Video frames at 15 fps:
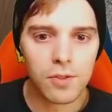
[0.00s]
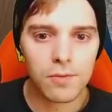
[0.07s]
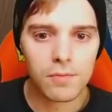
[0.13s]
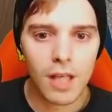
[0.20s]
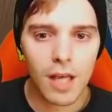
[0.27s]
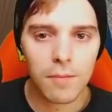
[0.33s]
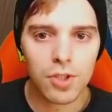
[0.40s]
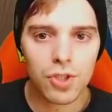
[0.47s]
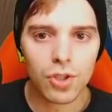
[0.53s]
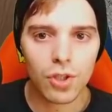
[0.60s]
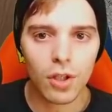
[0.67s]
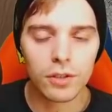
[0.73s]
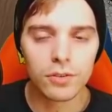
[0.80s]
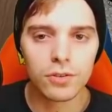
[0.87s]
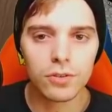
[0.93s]
some damage
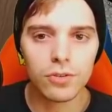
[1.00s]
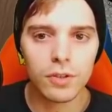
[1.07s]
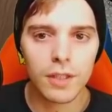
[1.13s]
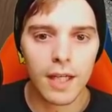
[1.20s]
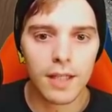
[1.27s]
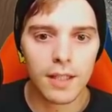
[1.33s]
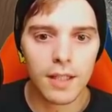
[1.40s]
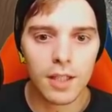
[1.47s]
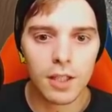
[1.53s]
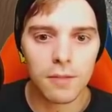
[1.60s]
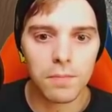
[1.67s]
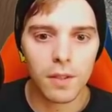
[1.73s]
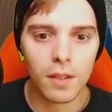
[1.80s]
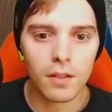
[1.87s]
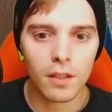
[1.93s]
onto that
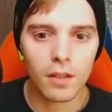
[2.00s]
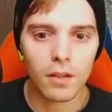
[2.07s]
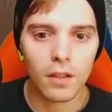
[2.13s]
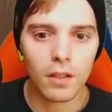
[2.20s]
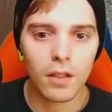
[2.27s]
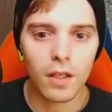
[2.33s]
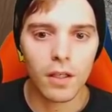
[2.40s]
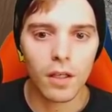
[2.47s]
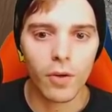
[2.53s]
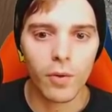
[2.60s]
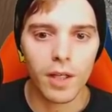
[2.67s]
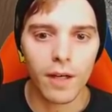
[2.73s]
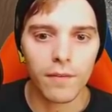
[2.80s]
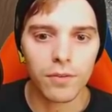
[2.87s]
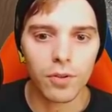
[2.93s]
ADP and then KO
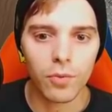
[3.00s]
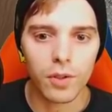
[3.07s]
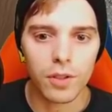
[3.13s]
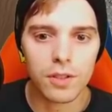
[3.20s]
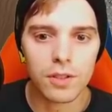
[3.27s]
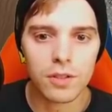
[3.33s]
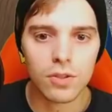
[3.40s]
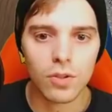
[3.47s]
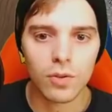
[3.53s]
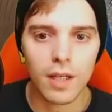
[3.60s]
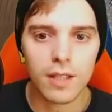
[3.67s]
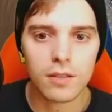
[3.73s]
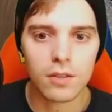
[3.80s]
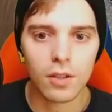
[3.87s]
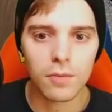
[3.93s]
it afterwards. So
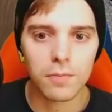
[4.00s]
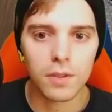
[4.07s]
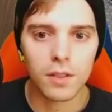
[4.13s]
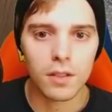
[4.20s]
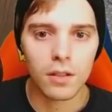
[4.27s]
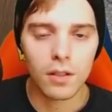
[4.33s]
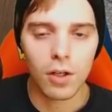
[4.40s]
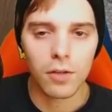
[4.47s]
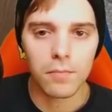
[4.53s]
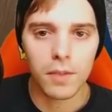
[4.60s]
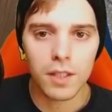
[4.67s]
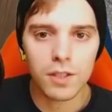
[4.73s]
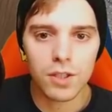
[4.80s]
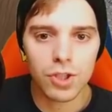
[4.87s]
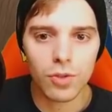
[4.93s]
that's gonna be our
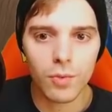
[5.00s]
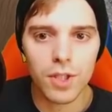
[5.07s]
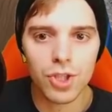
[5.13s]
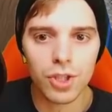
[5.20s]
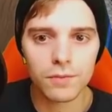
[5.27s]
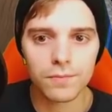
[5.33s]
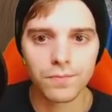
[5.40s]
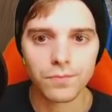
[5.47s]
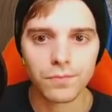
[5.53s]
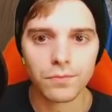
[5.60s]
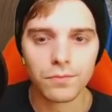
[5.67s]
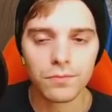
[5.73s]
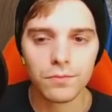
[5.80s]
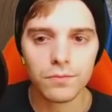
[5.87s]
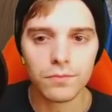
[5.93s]
main situation.
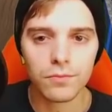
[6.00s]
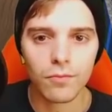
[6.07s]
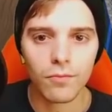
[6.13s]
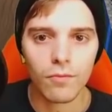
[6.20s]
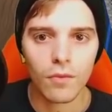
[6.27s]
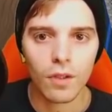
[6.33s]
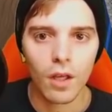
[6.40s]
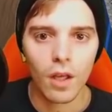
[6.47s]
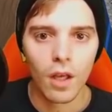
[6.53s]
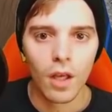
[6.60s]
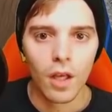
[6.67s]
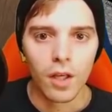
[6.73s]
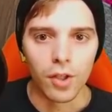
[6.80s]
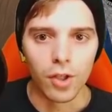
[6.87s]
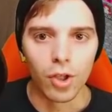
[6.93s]

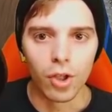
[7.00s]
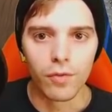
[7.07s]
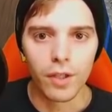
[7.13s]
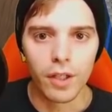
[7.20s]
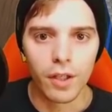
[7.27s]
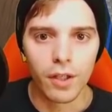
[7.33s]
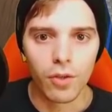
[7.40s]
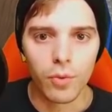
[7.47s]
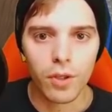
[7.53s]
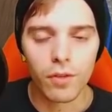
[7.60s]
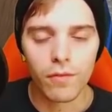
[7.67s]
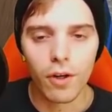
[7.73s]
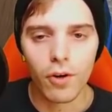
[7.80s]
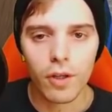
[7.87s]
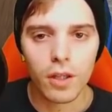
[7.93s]
Get over here. We could
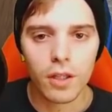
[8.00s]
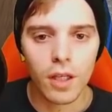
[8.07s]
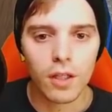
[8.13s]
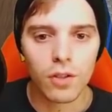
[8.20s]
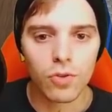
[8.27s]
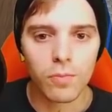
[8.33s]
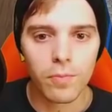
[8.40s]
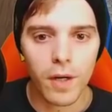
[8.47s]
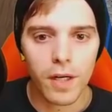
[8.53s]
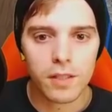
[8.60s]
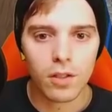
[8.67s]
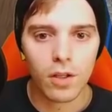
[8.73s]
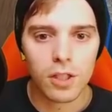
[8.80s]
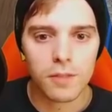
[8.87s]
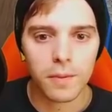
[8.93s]
have already taken 2
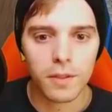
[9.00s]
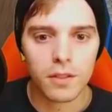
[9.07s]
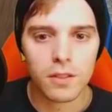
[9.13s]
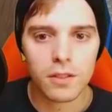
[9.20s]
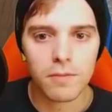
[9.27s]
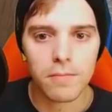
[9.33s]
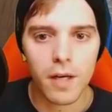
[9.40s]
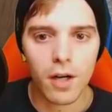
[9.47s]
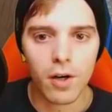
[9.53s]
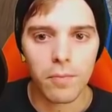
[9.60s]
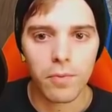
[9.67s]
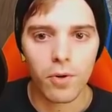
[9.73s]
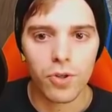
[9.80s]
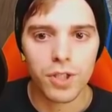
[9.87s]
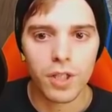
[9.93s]
prize cards, but this is a better
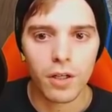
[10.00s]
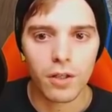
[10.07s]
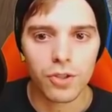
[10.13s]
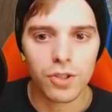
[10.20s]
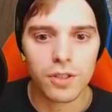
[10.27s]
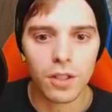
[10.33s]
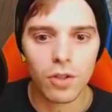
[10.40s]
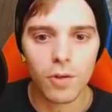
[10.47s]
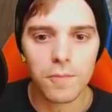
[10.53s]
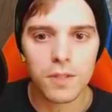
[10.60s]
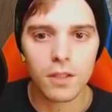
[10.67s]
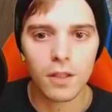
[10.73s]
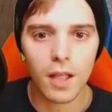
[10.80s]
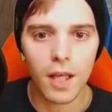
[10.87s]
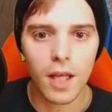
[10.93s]
approach here. Just a
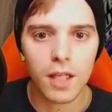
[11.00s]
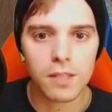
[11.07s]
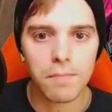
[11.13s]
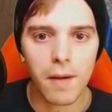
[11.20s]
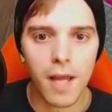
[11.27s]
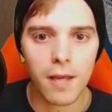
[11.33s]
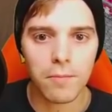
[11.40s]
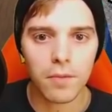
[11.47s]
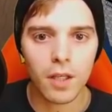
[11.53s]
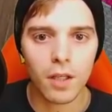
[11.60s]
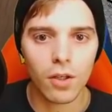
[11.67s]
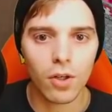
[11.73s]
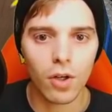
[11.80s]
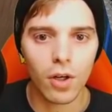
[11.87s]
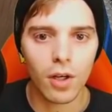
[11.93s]
Crimson Leg, spam,
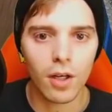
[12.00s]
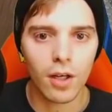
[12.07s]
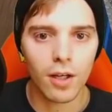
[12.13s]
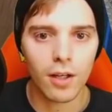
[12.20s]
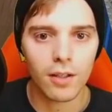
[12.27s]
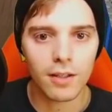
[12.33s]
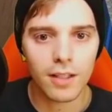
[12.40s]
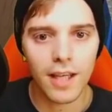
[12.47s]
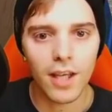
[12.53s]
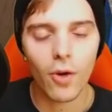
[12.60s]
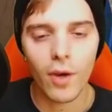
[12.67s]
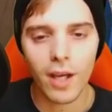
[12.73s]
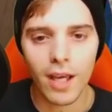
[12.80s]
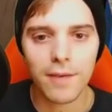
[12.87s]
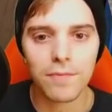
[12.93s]
KO,
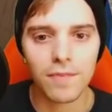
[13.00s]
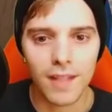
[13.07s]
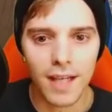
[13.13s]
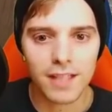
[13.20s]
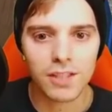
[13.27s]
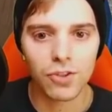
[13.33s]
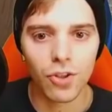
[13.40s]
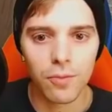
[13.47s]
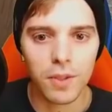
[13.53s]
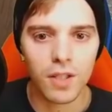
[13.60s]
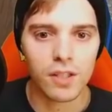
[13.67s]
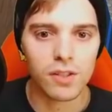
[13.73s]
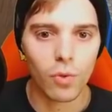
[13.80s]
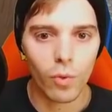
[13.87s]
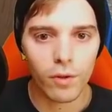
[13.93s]
KOing it next turn,
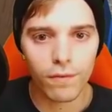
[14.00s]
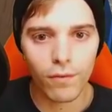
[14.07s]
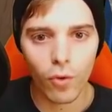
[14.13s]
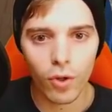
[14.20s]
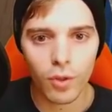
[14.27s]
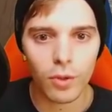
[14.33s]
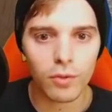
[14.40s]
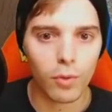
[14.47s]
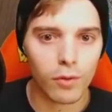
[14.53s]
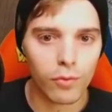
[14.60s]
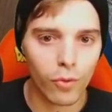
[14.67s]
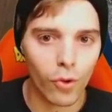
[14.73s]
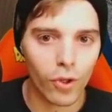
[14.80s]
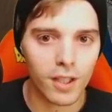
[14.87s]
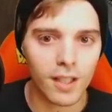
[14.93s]
because 140 with
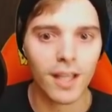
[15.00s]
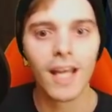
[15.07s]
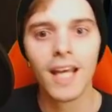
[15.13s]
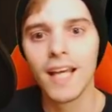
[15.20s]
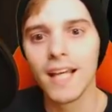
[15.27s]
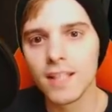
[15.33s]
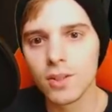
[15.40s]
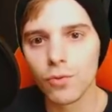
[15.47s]
140 is